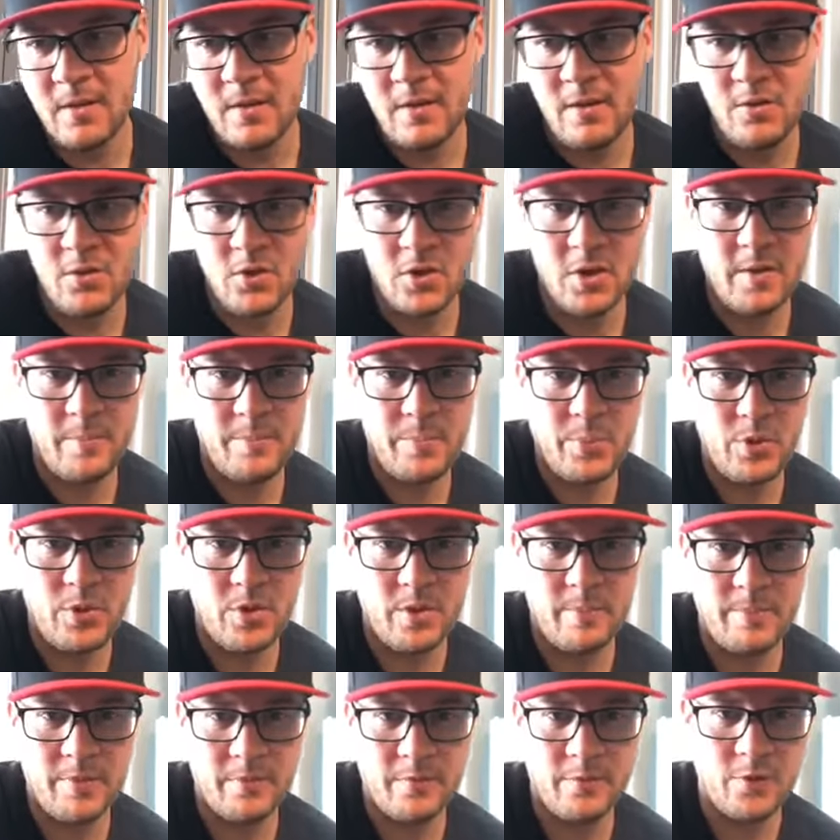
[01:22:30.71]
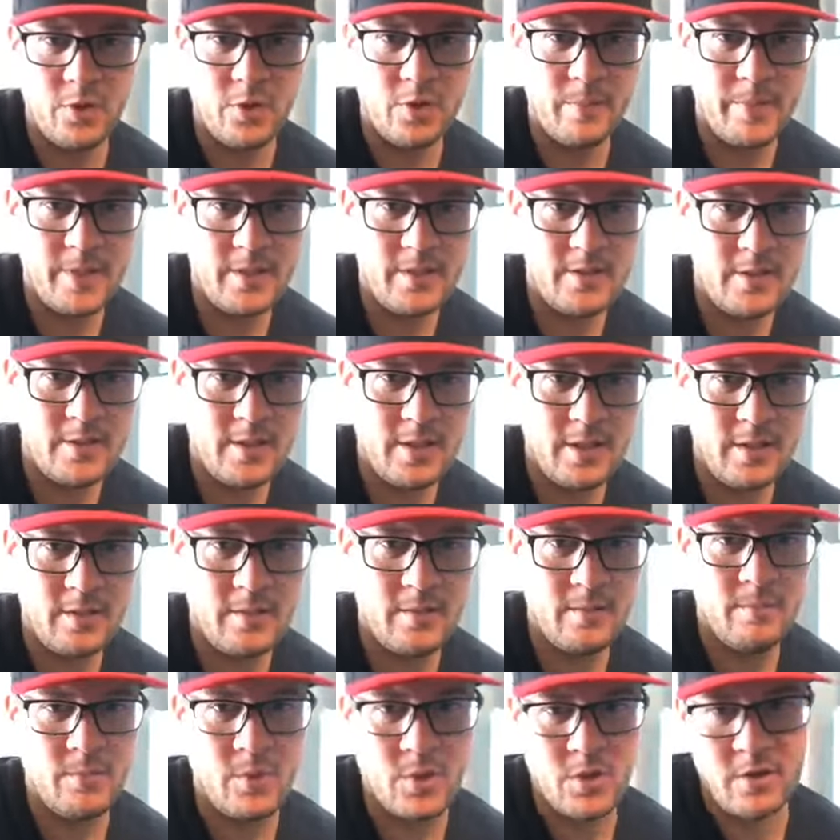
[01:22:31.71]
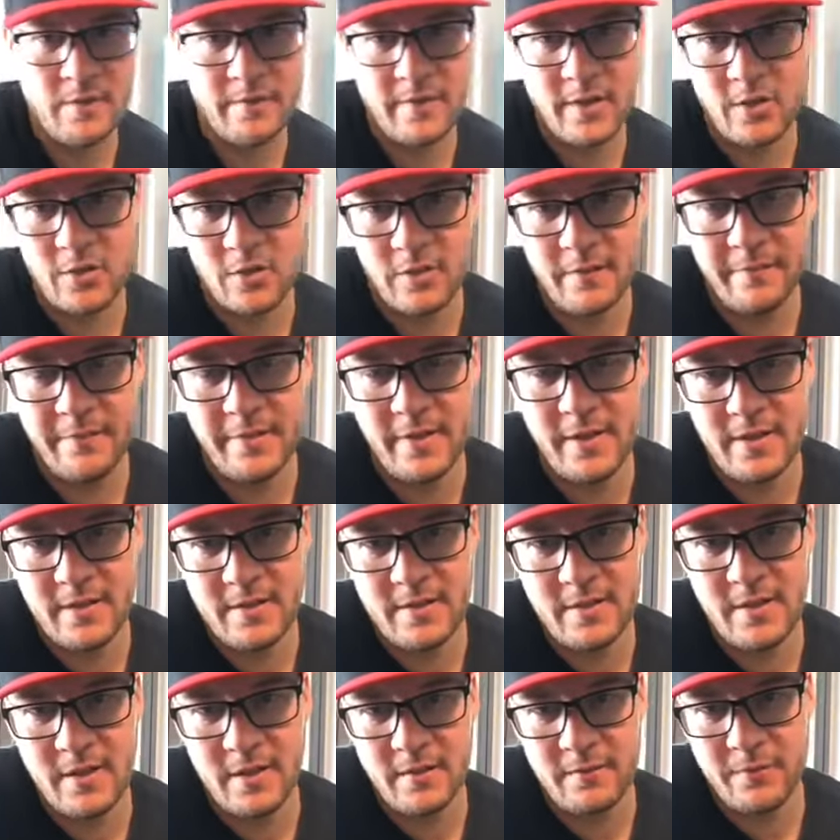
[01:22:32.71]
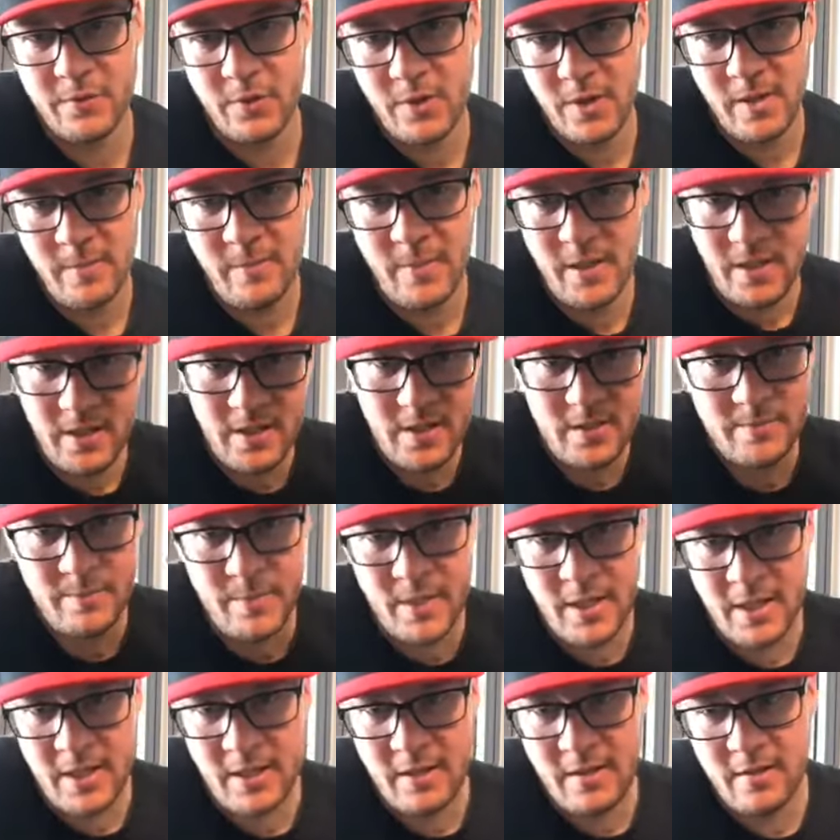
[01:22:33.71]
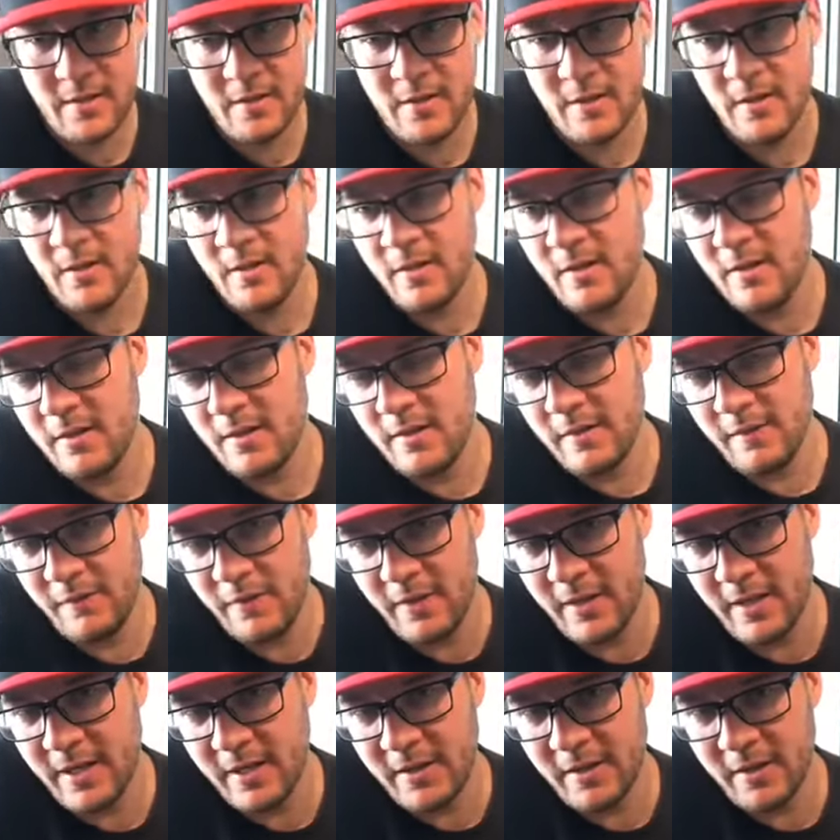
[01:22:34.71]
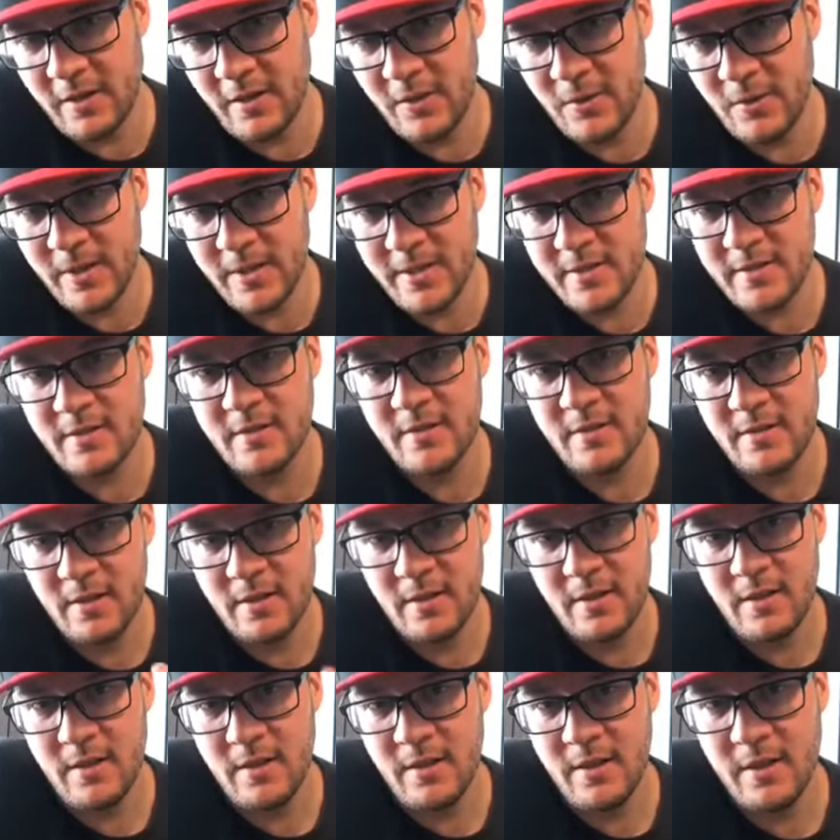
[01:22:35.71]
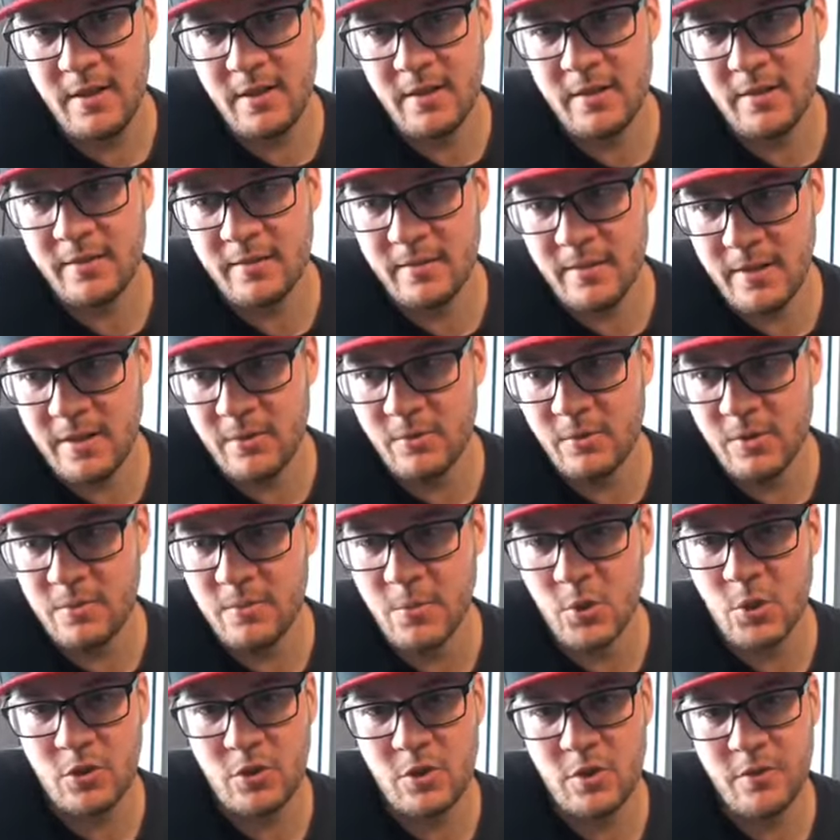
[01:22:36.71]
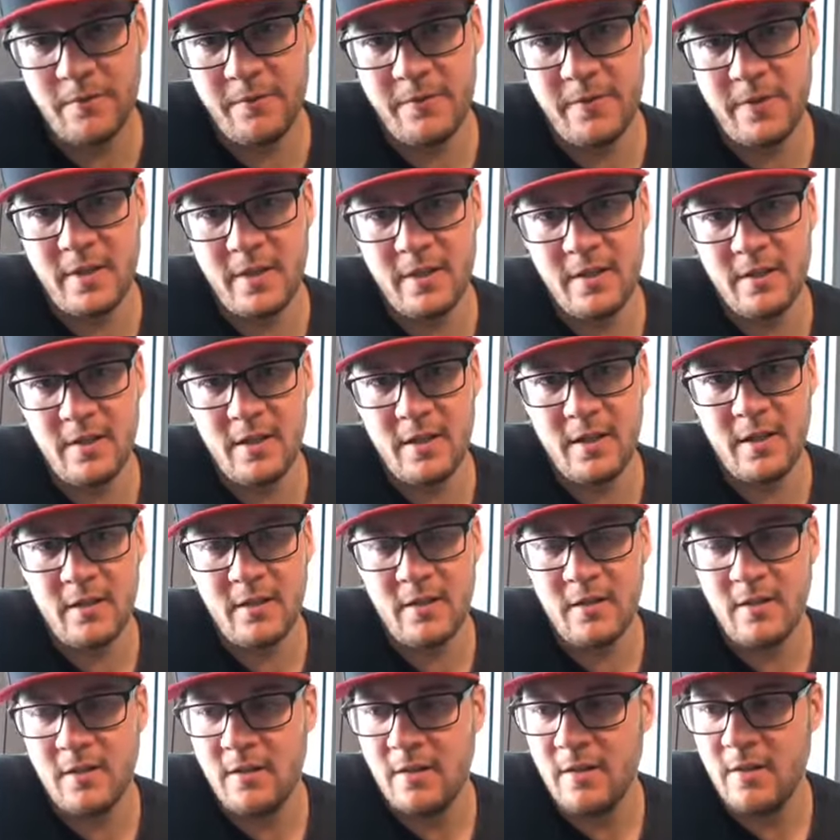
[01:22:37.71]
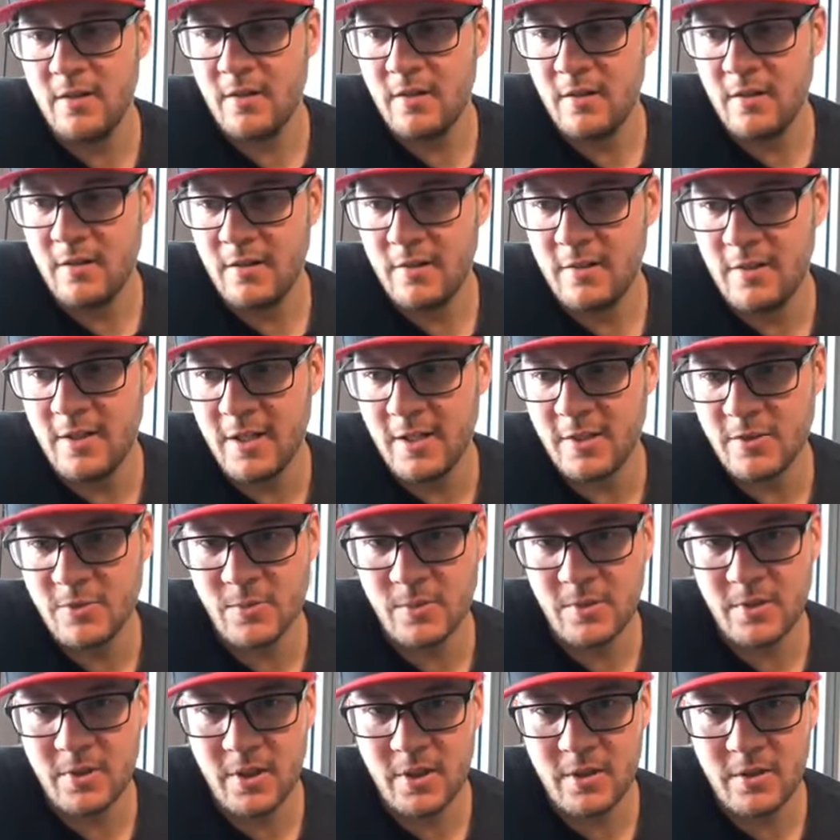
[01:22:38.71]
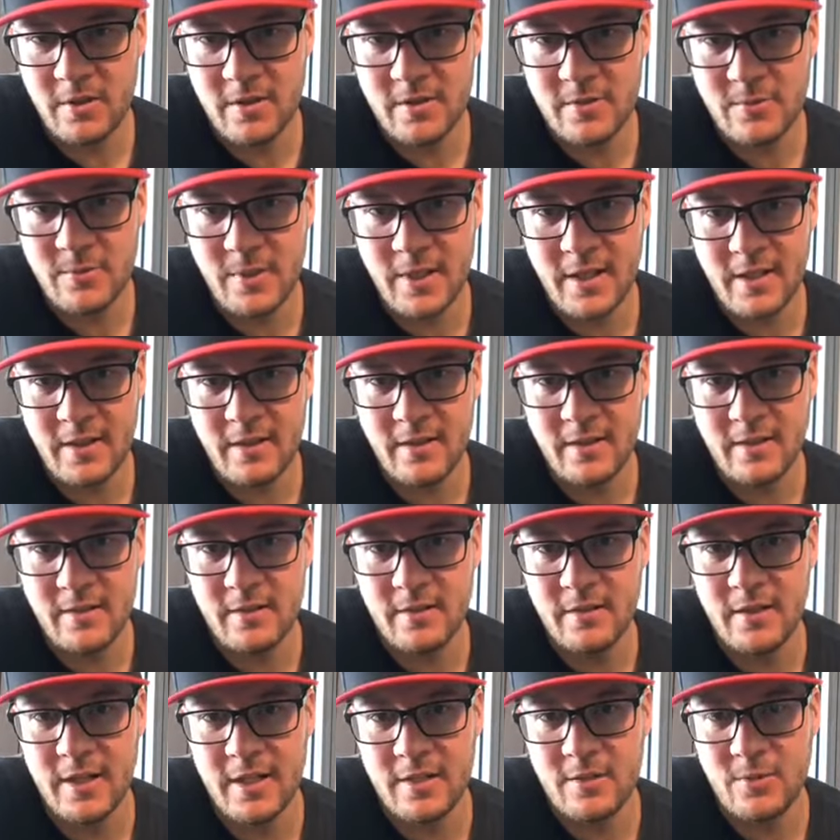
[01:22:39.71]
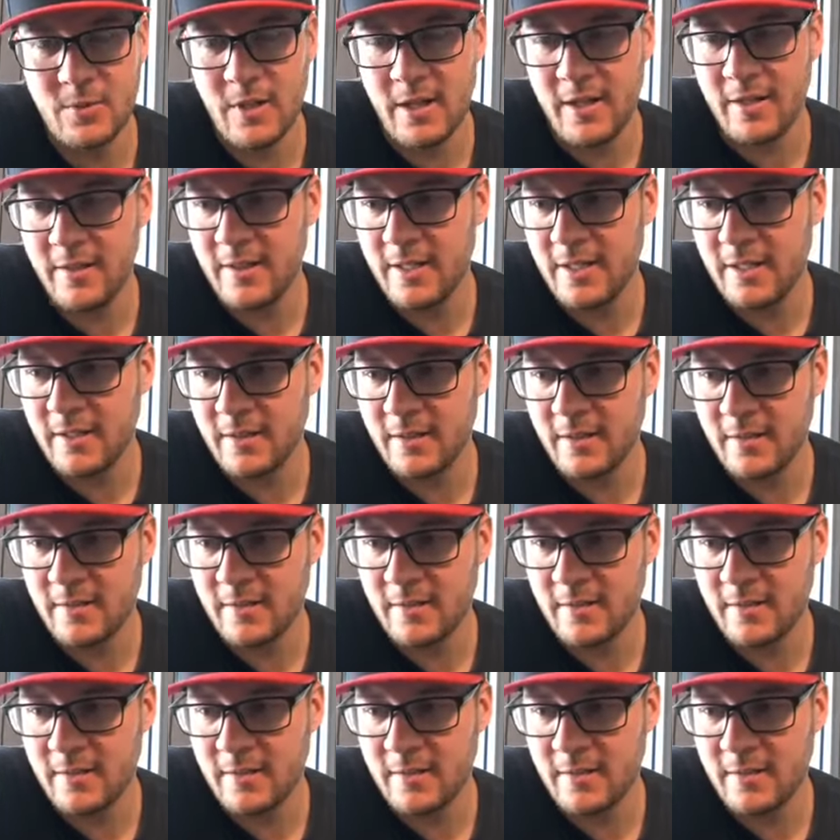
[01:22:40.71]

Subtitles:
Not a pure performance thing, more of a confidence thing. For him, in his mind, if he had an OS, he was more confident that things would go his way. That's what I think.